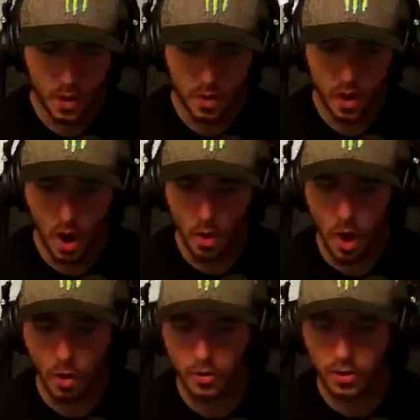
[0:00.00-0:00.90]

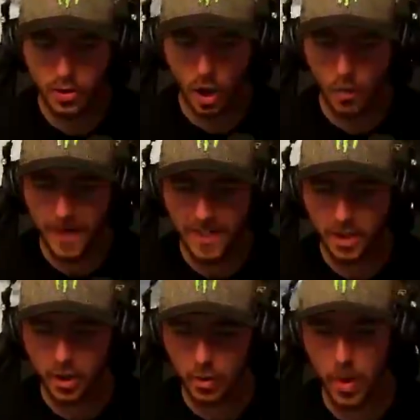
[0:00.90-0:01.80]
No, don't be a
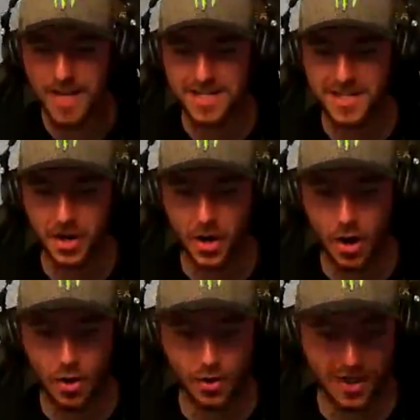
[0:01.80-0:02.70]
dirty racer!
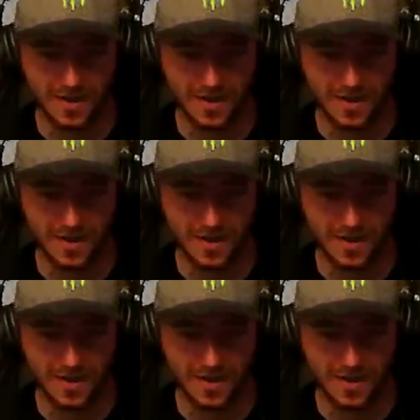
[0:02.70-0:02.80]
Holy